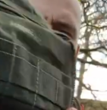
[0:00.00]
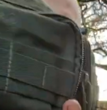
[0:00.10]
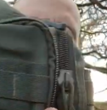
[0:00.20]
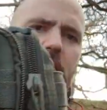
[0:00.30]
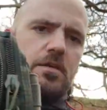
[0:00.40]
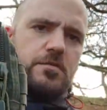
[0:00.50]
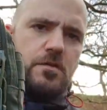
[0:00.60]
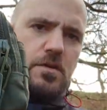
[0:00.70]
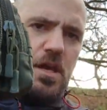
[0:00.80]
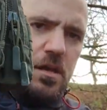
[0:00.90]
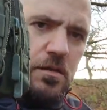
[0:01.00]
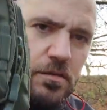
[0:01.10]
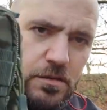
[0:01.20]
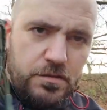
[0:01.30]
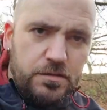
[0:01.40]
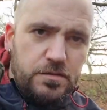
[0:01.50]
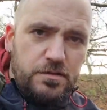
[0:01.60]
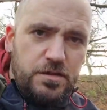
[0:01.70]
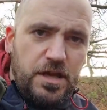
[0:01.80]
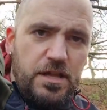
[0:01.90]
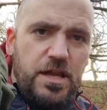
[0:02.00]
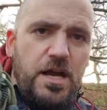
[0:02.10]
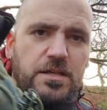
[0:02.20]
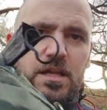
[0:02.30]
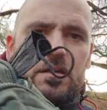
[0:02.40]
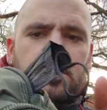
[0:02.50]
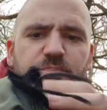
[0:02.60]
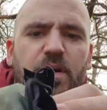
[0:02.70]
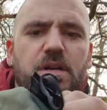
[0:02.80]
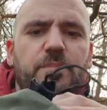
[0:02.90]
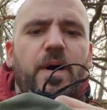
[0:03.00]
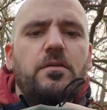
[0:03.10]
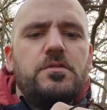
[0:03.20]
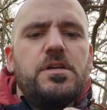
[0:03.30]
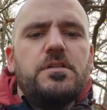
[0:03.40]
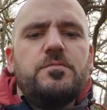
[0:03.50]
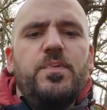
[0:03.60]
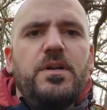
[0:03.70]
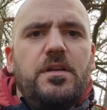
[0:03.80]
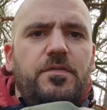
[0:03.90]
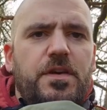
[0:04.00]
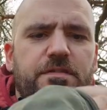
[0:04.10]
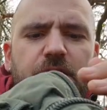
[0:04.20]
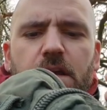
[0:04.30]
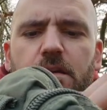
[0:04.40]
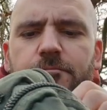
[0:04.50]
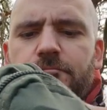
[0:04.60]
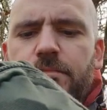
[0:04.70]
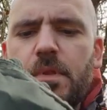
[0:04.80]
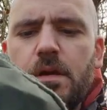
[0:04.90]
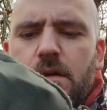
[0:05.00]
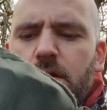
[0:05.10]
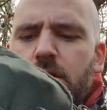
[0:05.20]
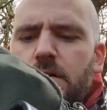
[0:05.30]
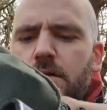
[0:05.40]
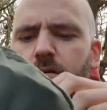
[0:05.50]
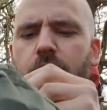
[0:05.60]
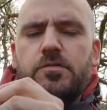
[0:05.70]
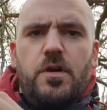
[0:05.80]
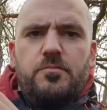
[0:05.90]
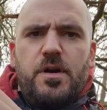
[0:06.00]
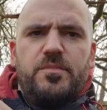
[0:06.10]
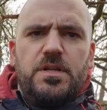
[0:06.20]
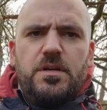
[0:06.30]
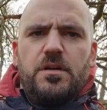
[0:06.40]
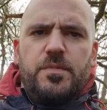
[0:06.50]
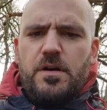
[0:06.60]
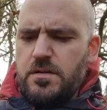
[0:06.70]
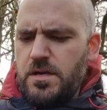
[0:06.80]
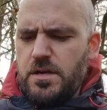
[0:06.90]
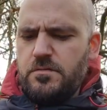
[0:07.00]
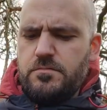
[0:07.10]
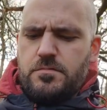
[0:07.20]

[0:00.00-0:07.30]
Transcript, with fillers: Anyway, so yeah, you get the idea. There's plenty of pouches, plenty of fits in it. I'll stop rambling on about that now.